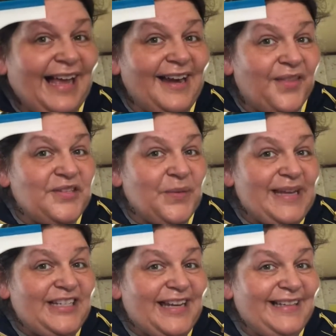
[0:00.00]
Another
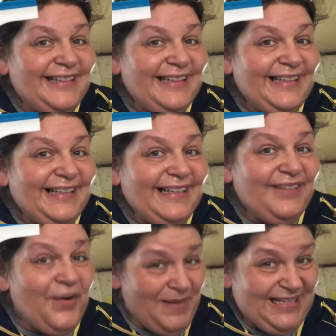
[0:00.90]
squeegee
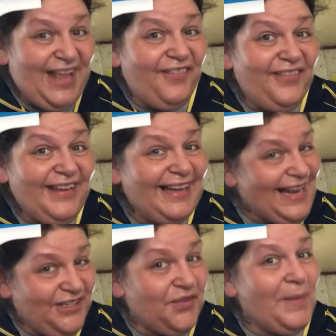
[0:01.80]
for myself and
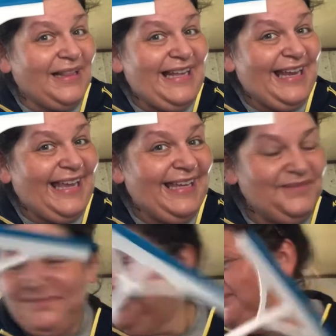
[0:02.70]
not just for my cleaning kit.
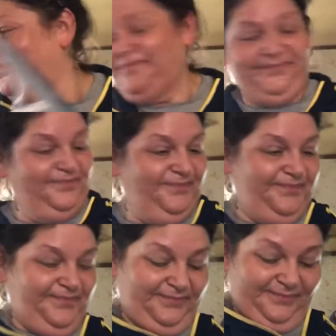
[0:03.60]

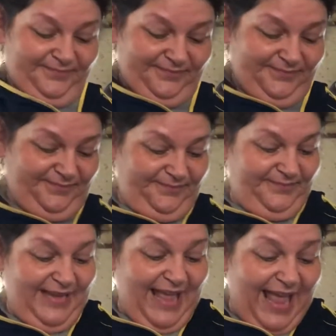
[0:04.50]

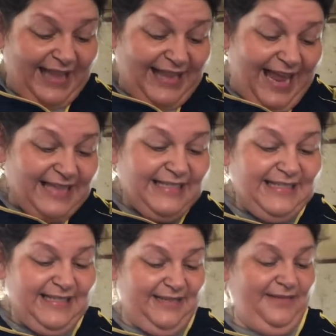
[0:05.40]
And
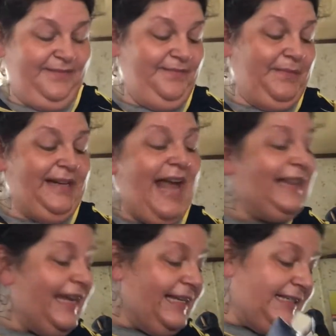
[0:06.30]
last but
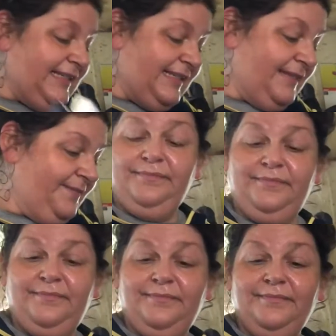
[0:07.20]
not least,
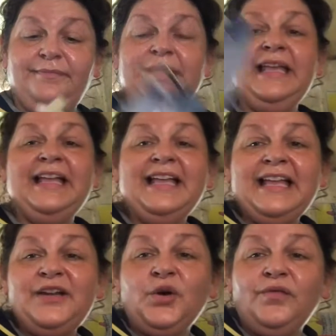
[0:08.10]

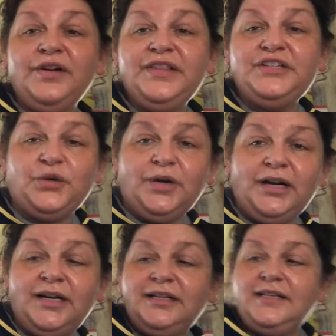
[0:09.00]
an over the
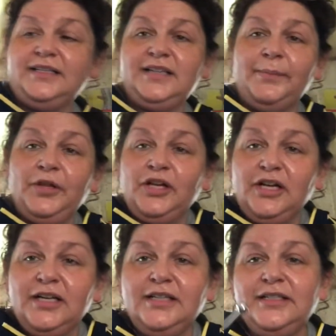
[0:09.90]
door double
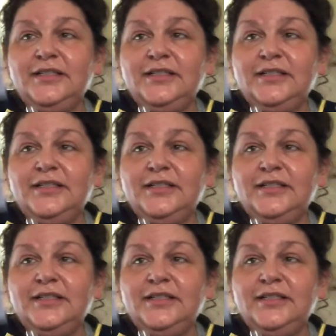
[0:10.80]
hook